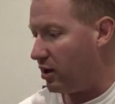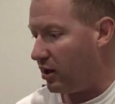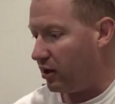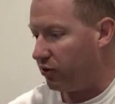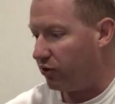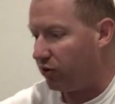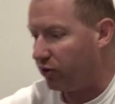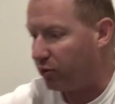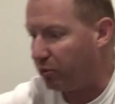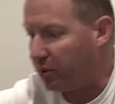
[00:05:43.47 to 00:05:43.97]

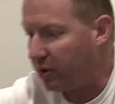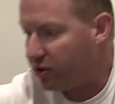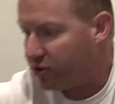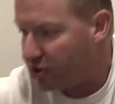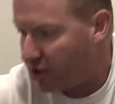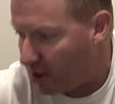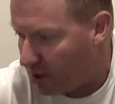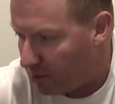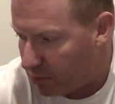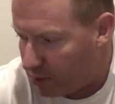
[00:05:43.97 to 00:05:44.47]
As the Speed
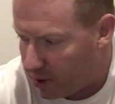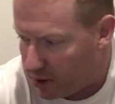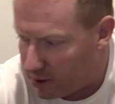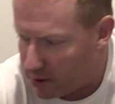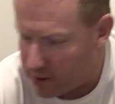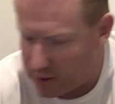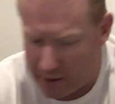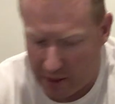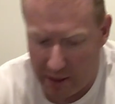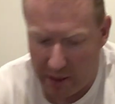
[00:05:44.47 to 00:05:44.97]

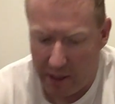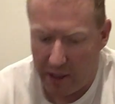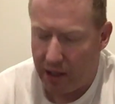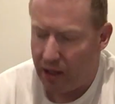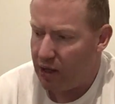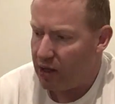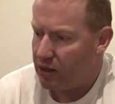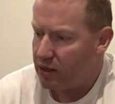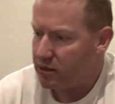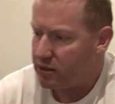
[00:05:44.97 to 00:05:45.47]
Champions
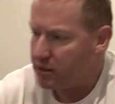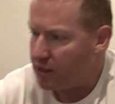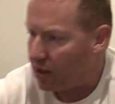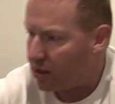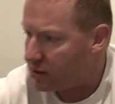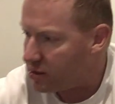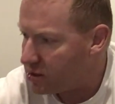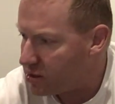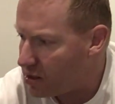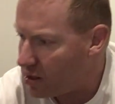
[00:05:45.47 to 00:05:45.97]

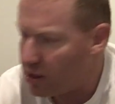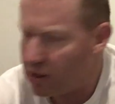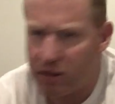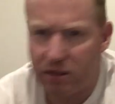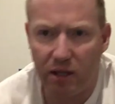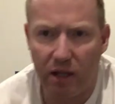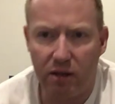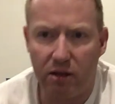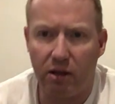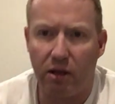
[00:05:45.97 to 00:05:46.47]
sets
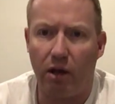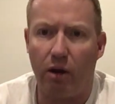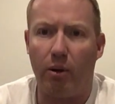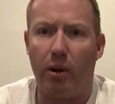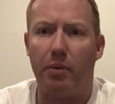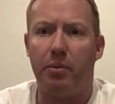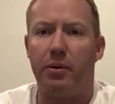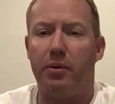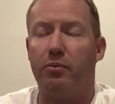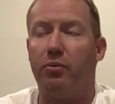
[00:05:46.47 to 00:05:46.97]
tend to go
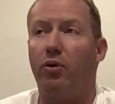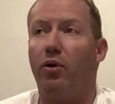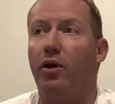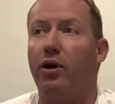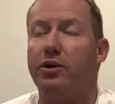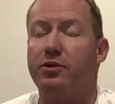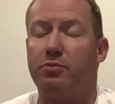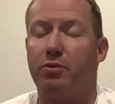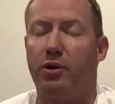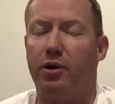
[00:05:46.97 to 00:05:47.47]
up in
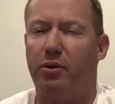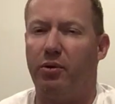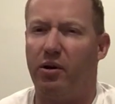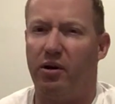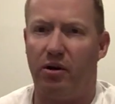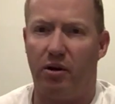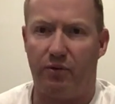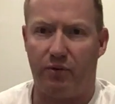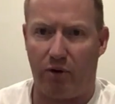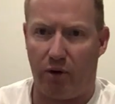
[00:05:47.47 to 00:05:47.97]
price pretty
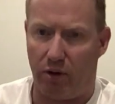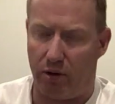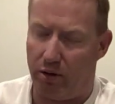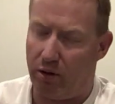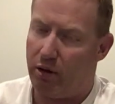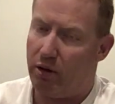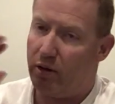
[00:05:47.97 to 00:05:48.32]
well. I've got